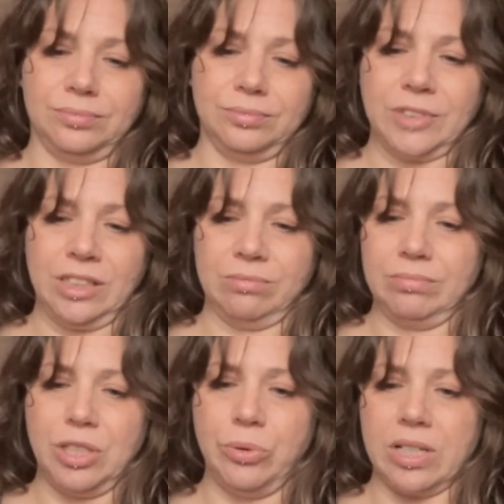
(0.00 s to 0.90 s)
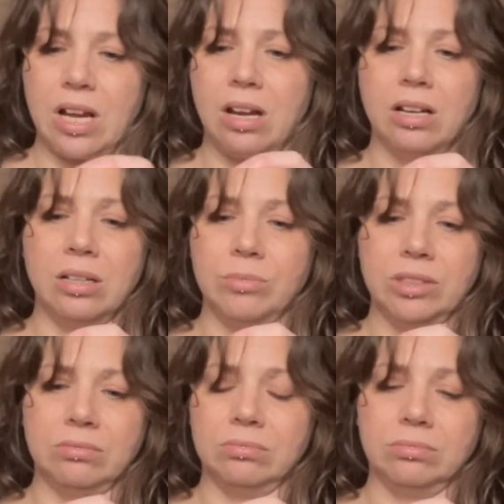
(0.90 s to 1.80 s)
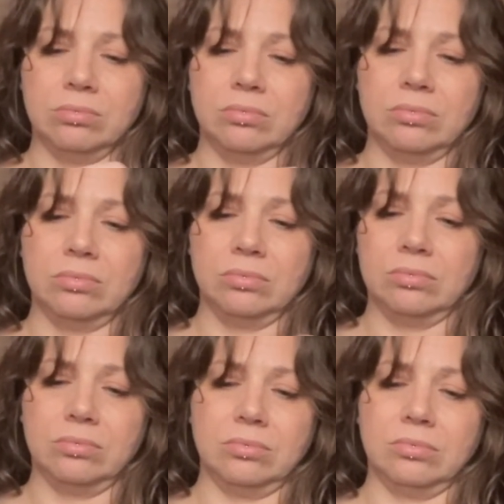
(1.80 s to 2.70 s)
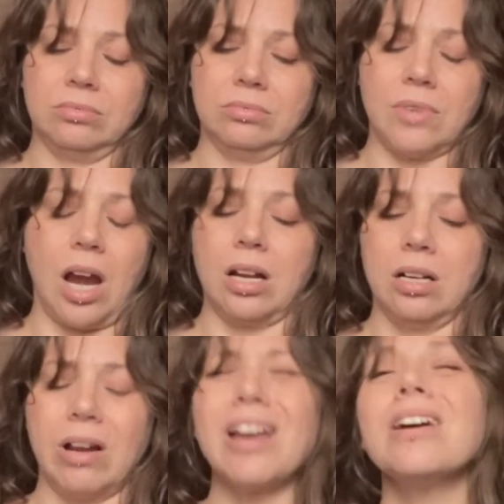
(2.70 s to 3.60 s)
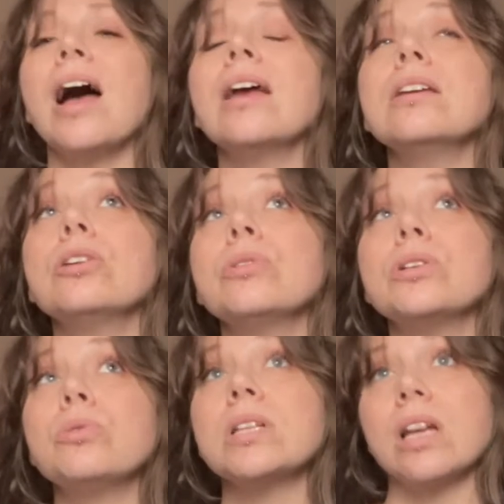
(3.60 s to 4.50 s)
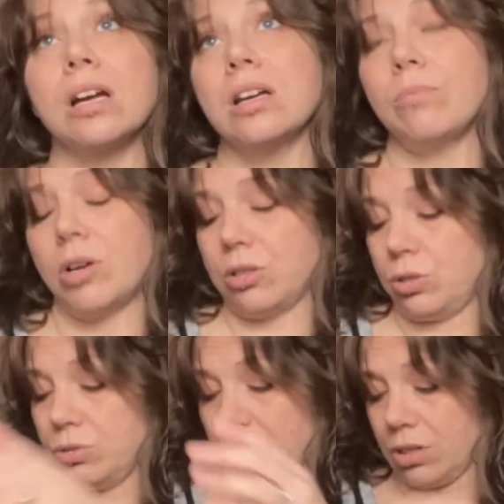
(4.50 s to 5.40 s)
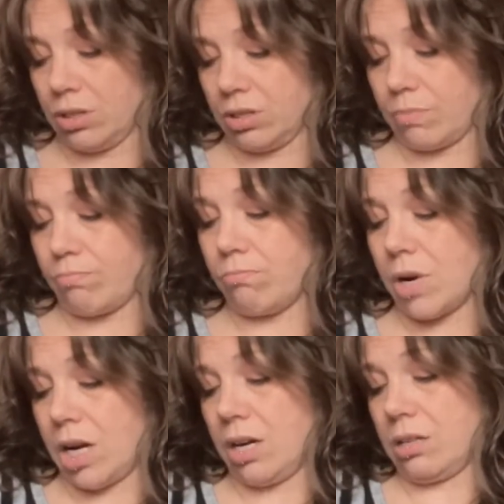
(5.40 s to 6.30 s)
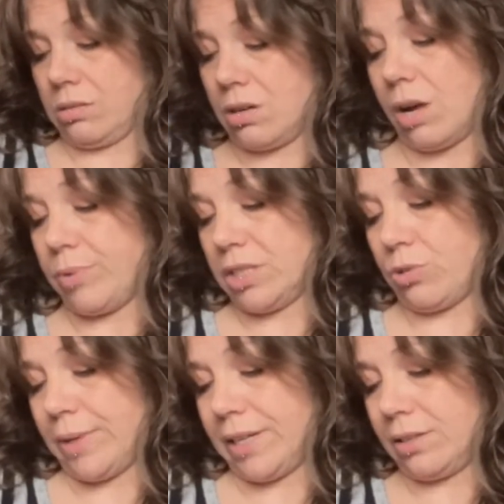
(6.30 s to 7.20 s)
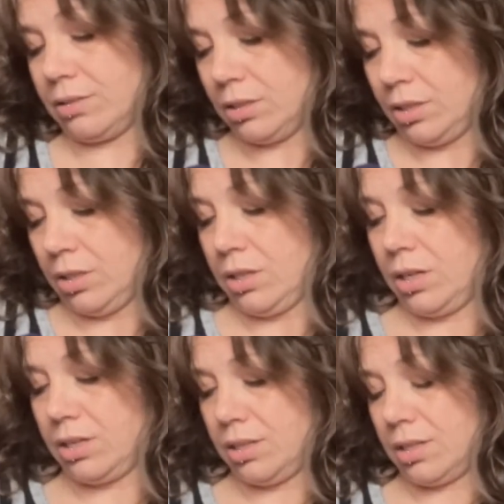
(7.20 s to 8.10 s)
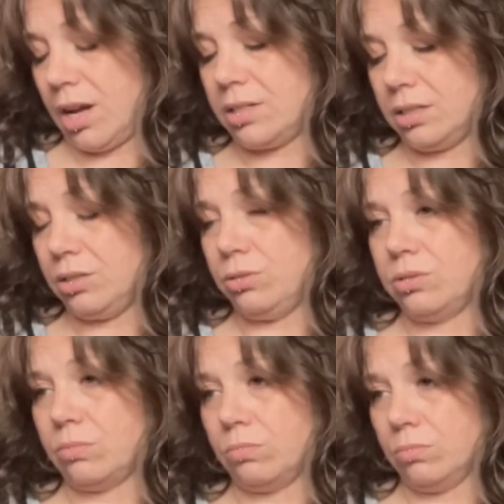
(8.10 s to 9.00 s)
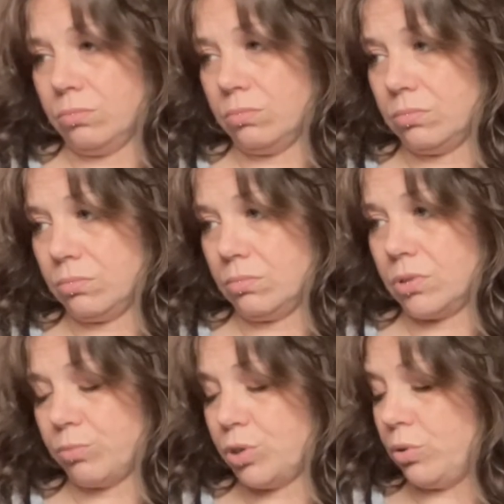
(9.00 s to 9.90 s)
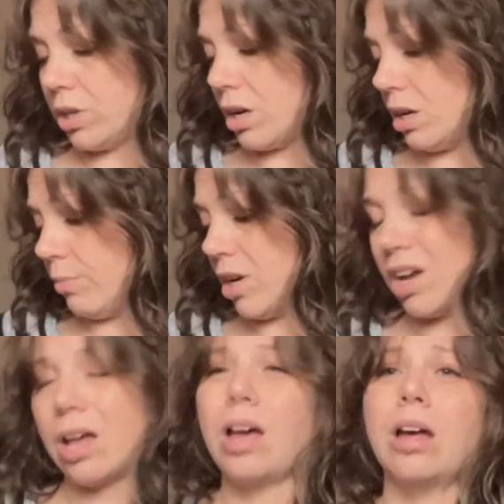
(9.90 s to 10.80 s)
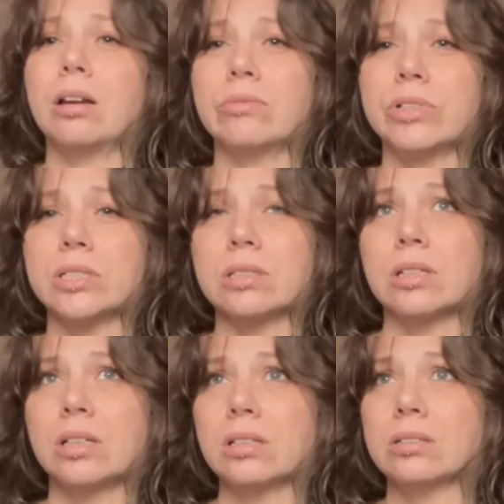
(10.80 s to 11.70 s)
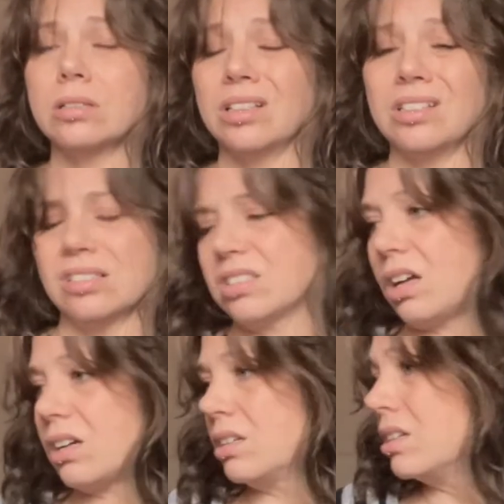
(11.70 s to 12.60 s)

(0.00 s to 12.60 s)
And two at a time, and I don't know. I you know what, two at a time on two circulars might not be so bad, because I did do some two at a time on a hat recently, and it didn't suck,